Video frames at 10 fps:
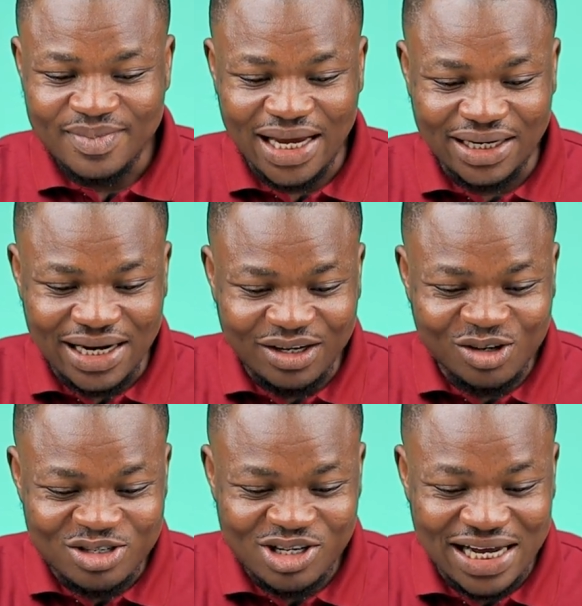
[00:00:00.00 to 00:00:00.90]
and that
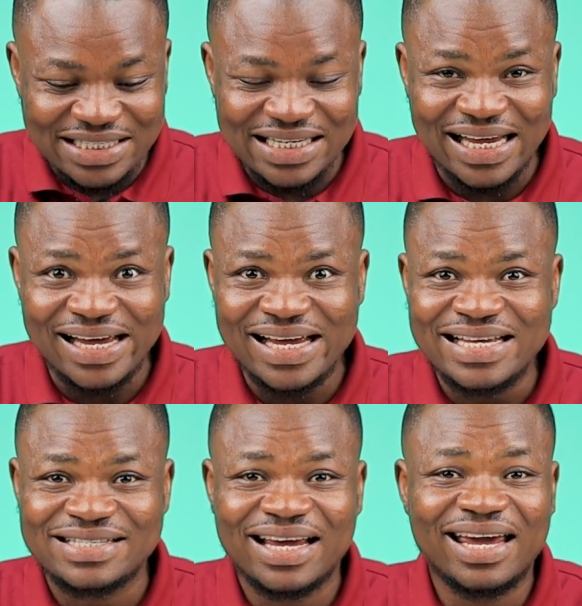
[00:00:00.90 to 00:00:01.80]
consonant here
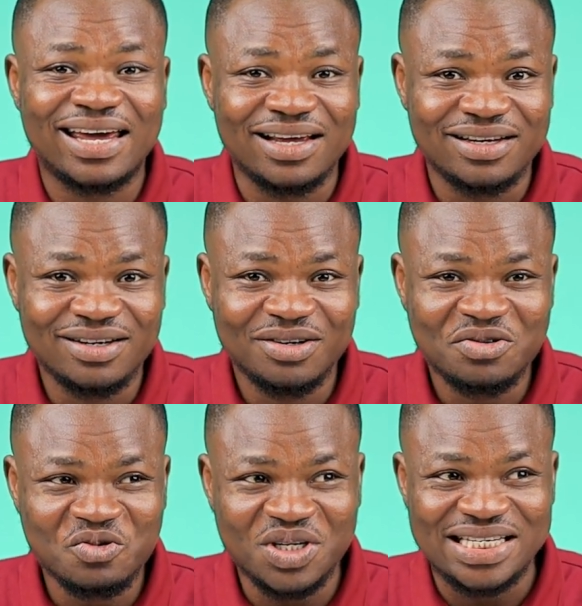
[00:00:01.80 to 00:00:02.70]
is k,
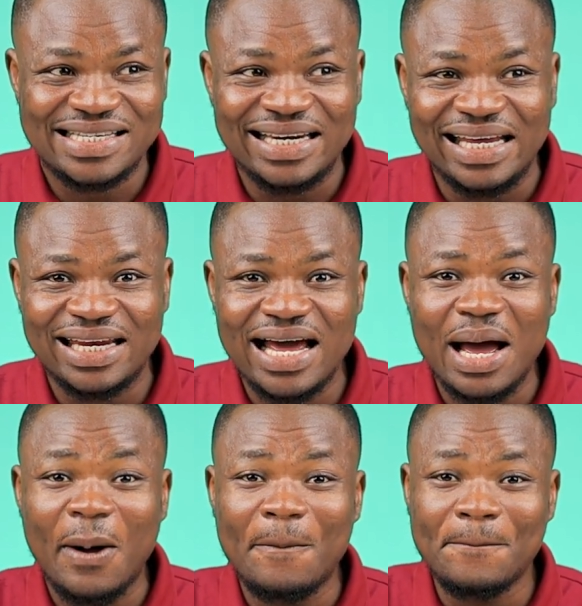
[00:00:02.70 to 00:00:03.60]
which is
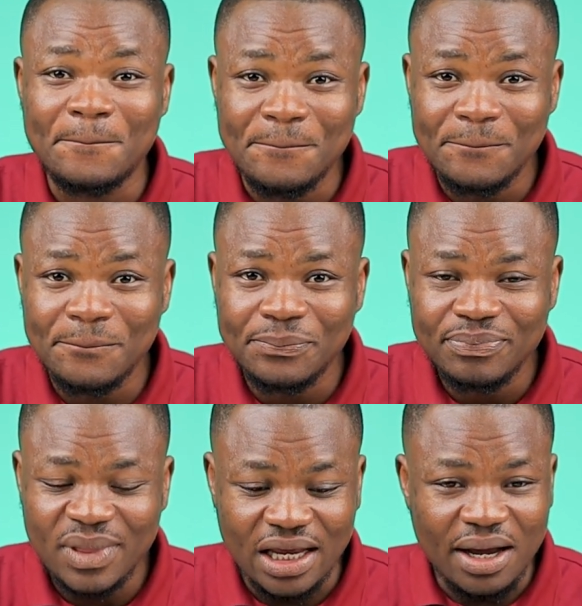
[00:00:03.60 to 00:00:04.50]
neither
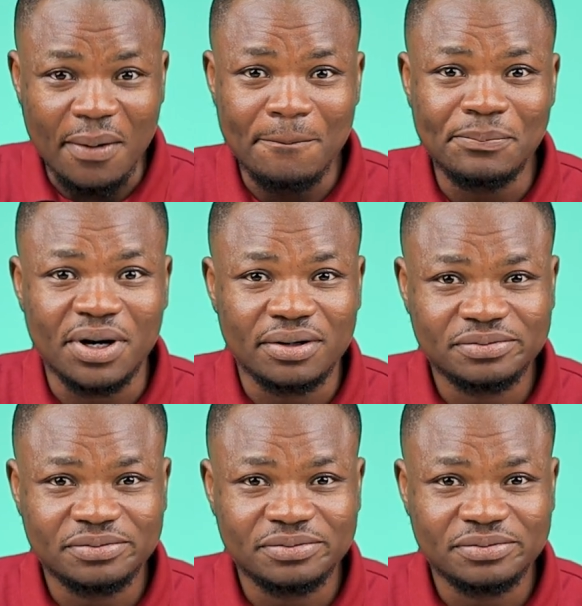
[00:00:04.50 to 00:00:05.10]
b,